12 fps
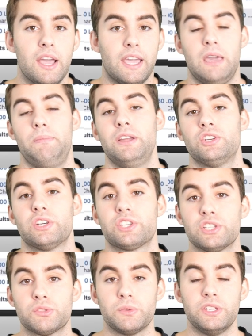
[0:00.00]
Campaign
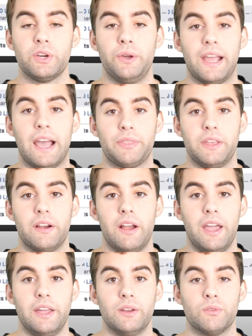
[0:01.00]
structure is when you're going out there
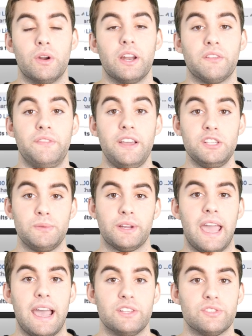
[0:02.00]
and running Facebook
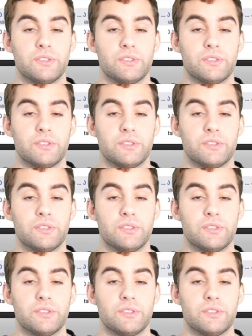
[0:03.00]
ads,